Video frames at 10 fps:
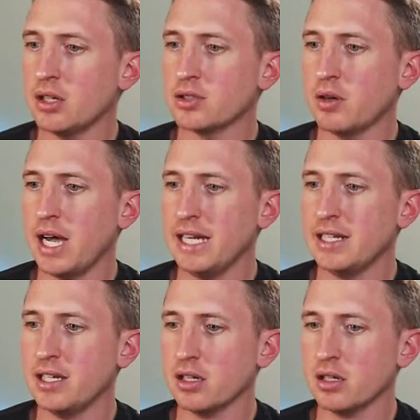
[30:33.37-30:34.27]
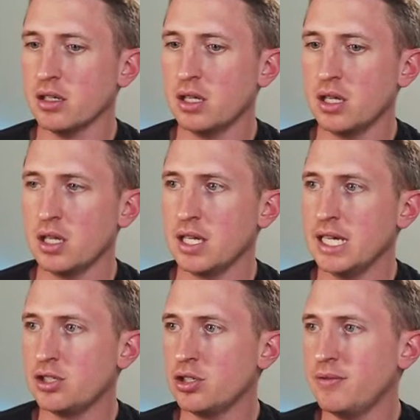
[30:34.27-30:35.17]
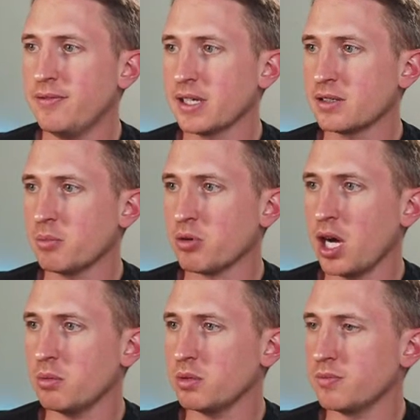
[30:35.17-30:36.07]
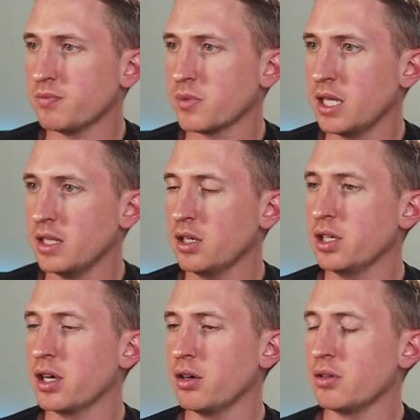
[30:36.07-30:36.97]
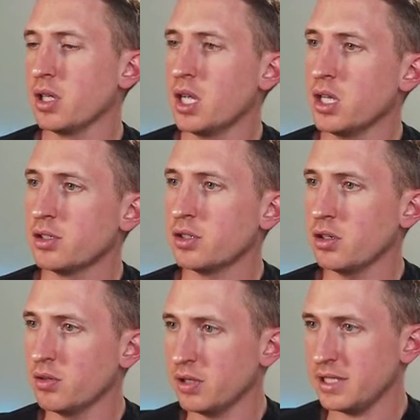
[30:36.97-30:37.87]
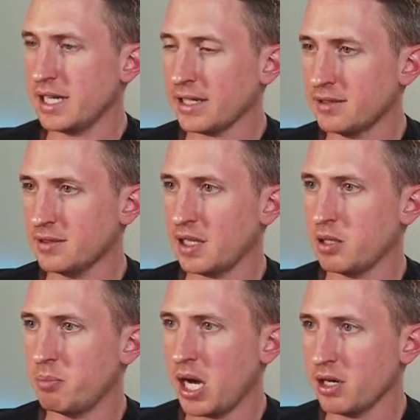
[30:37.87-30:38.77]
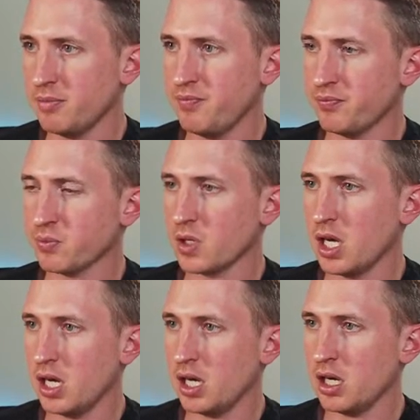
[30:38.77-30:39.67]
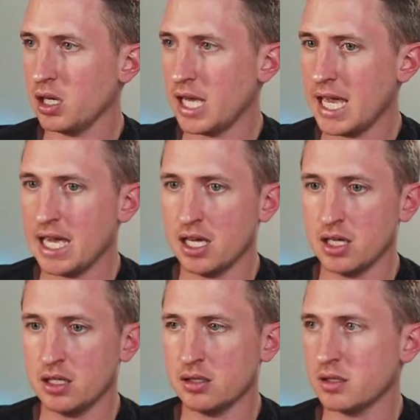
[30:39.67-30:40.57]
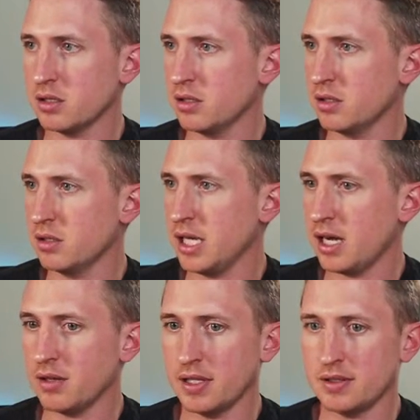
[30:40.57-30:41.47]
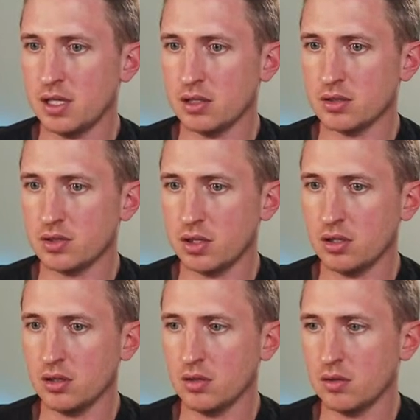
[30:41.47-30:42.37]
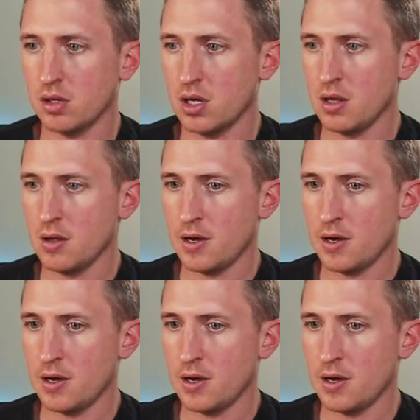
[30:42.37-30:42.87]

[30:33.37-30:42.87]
and also height here, it should fix the problem. And there you go. So the text is at the bottom. And yeah, that's it. So